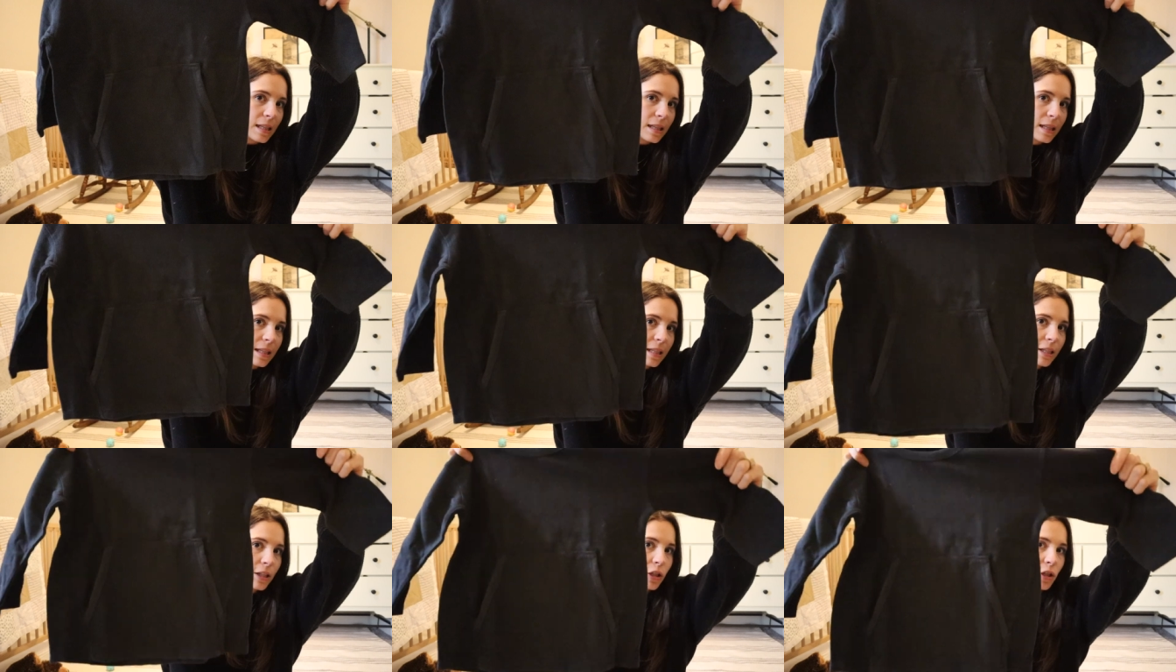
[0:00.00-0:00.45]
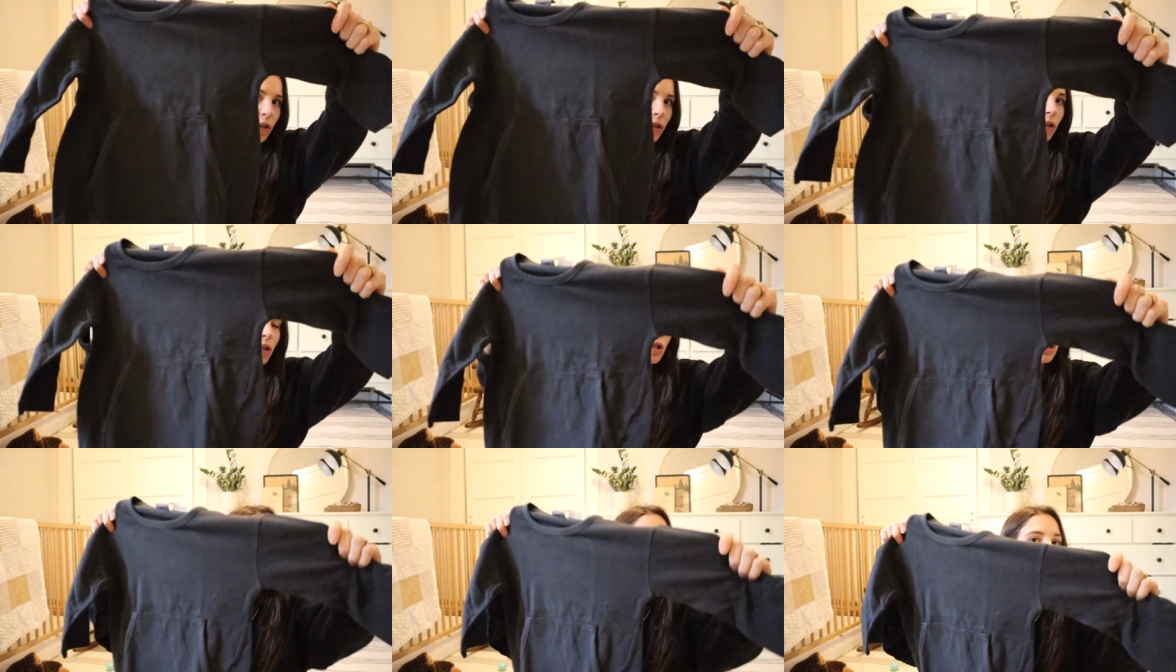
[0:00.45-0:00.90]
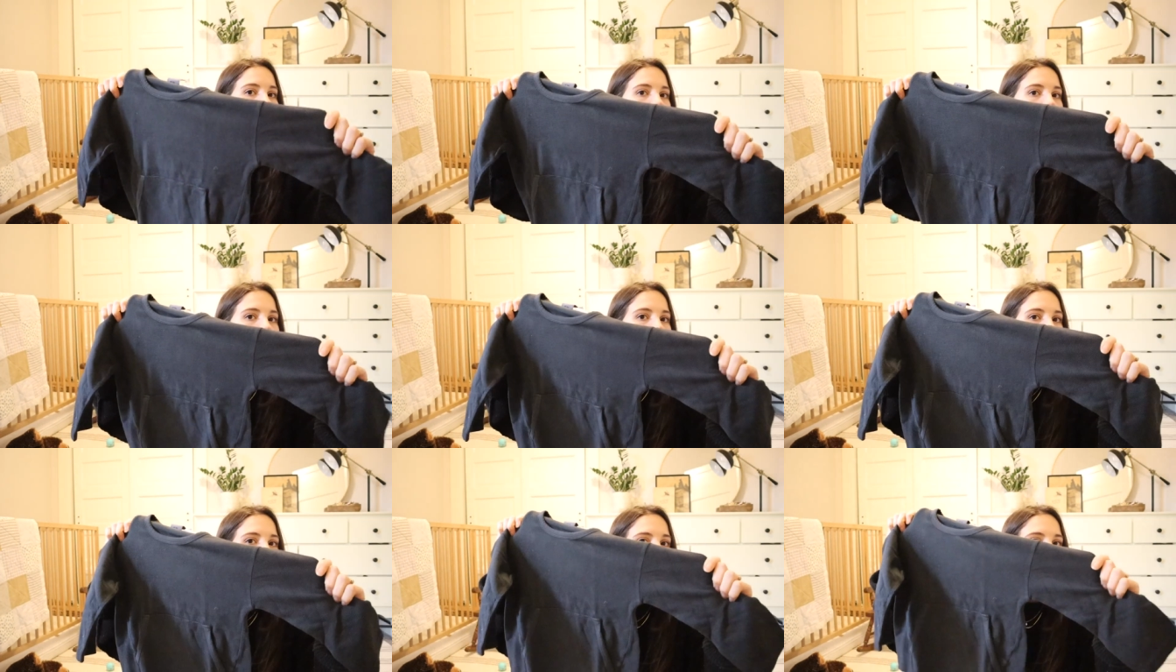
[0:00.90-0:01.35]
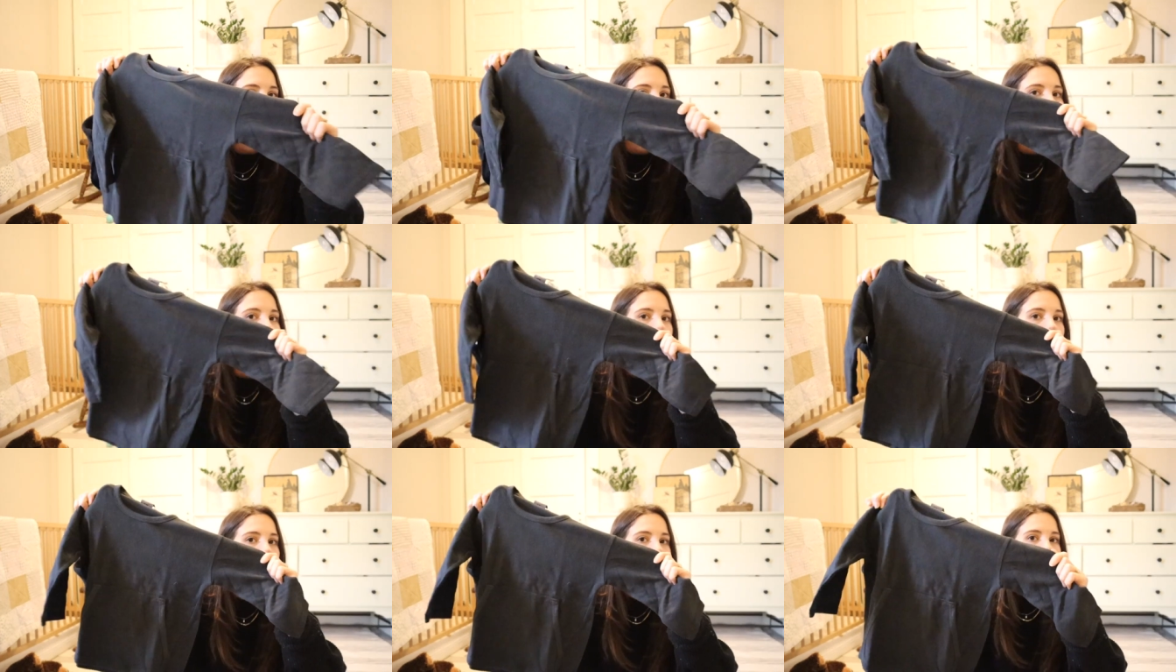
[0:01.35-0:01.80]
little
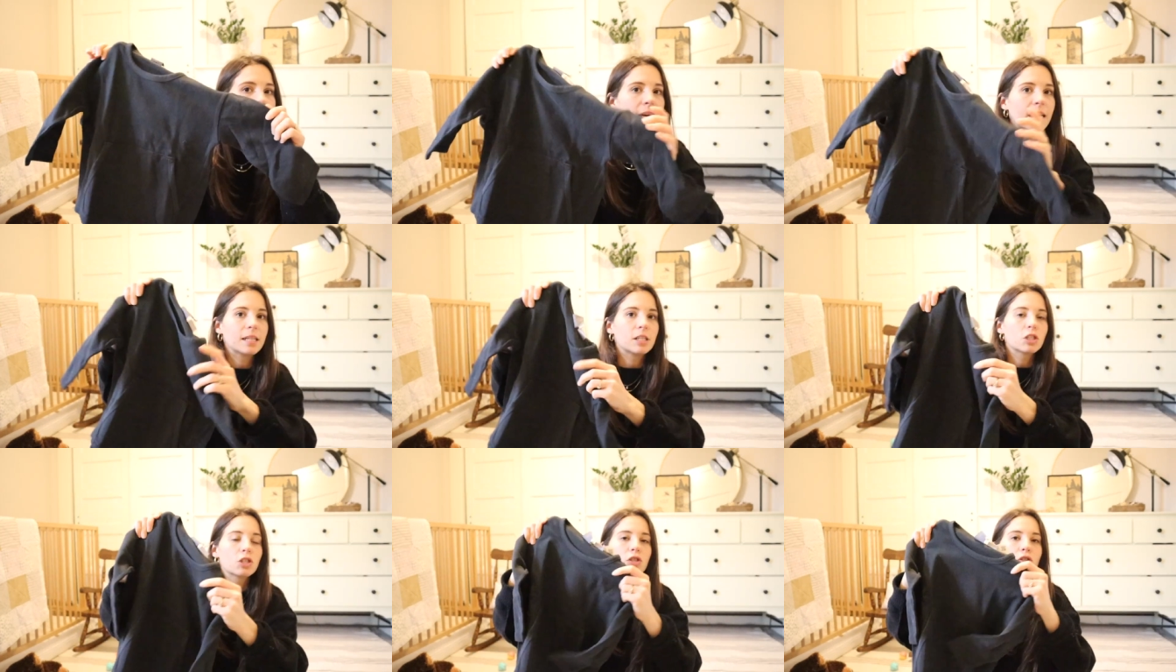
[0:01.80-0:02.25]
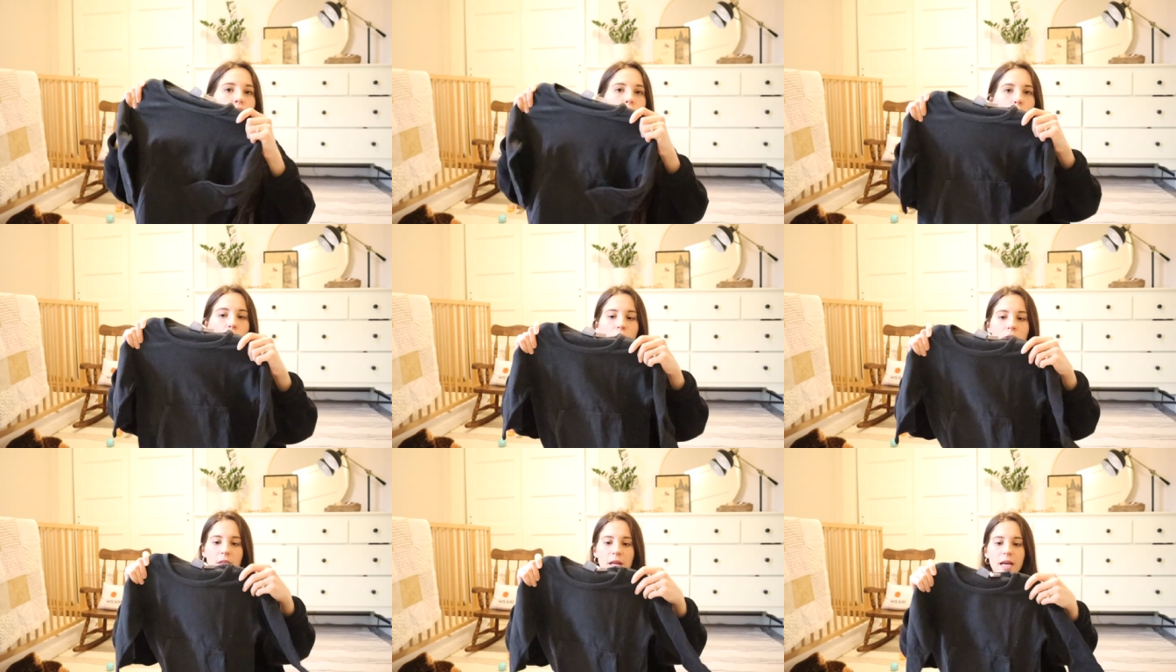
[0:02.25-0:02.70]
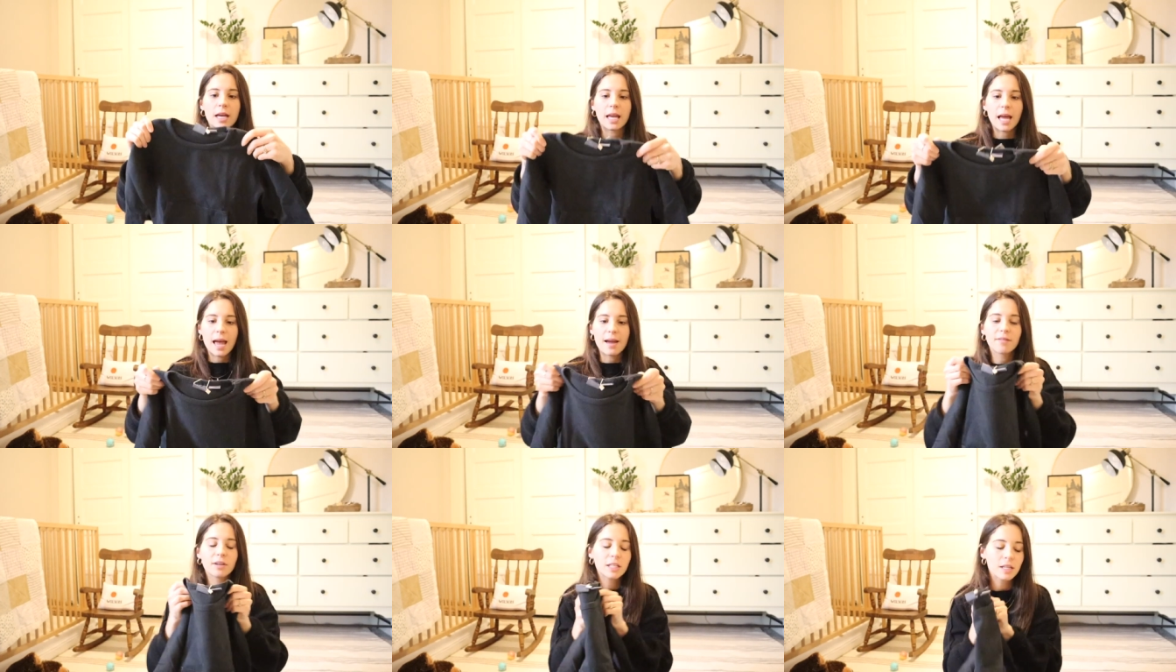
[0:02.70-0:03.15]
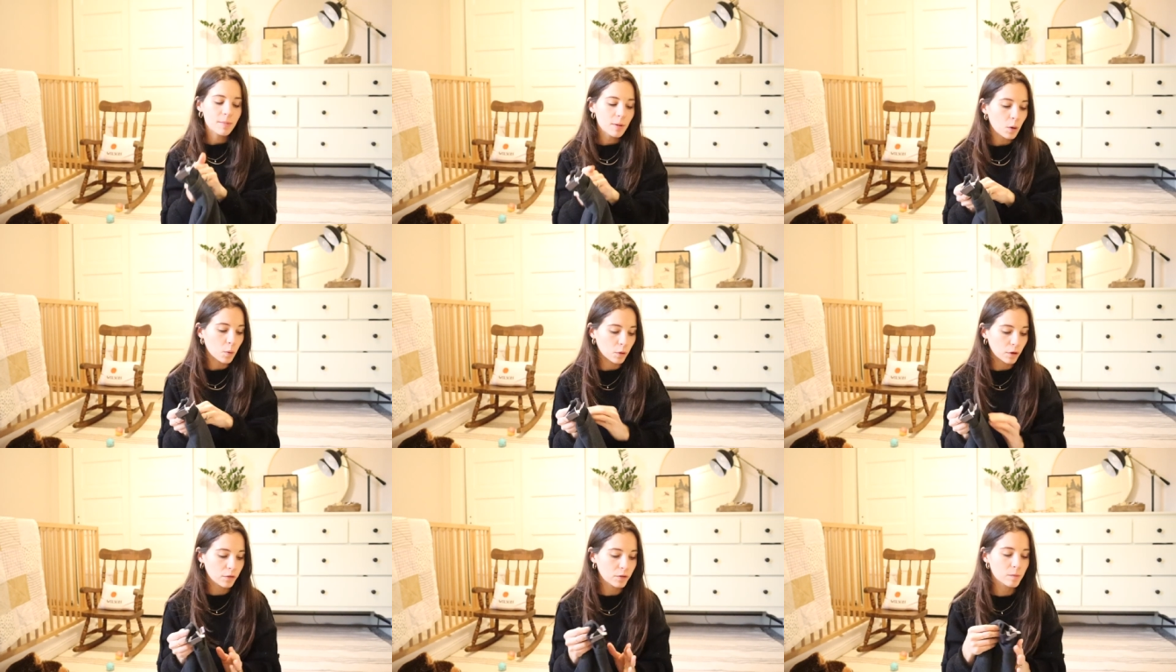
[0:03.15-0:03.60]
pocket, so thick. Every time I
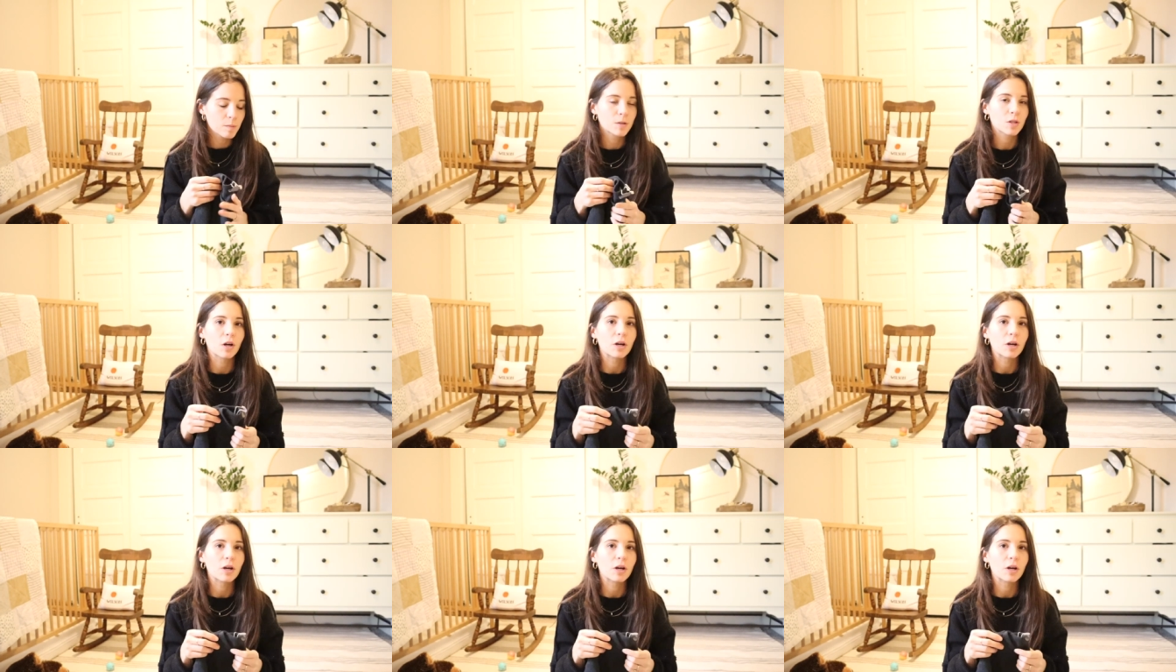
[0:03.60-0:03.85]
order from